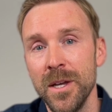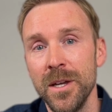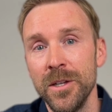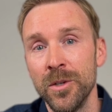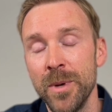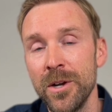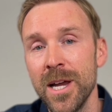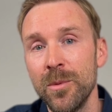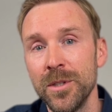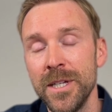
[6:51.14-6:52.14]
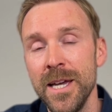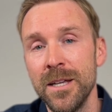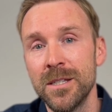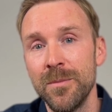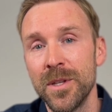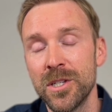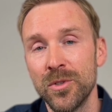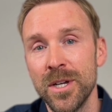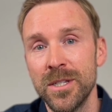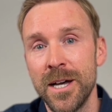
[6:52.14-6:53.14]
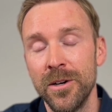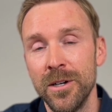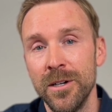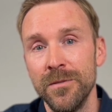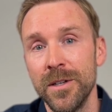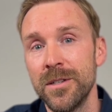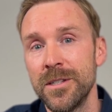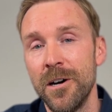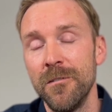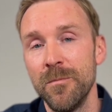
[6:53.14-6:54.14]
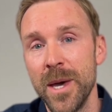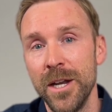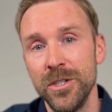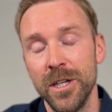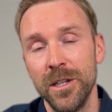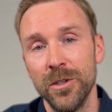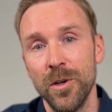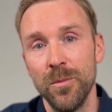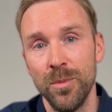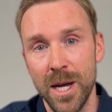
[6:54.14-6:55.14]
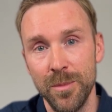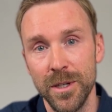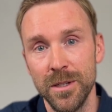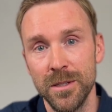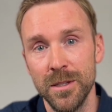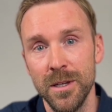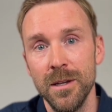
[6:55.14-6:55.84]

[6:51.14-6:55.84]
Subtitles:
you're better able to take some of the stress out of self-managing your own properties.